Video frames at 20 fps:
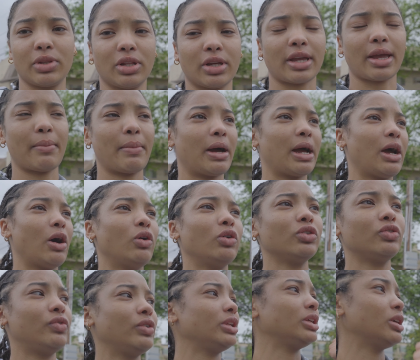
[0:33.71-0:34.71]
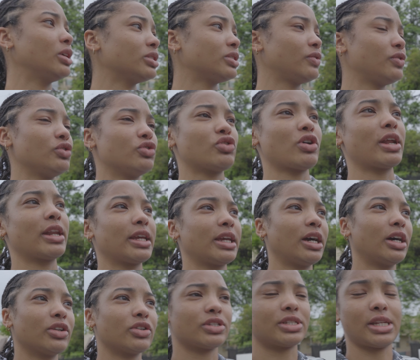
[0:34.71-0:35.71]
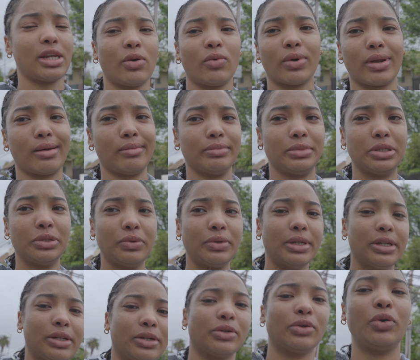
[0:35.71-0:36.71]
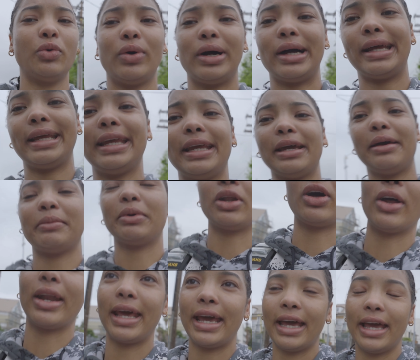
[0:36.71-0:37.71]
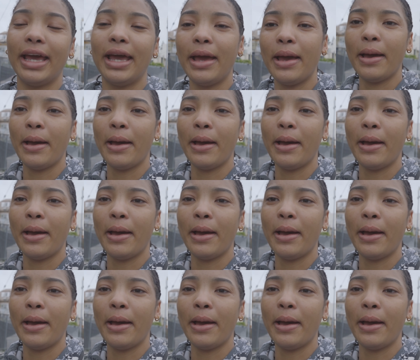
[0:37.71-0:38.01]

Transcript: Look at my old videos if you're trying to understand what I'm doing and who I am and all that.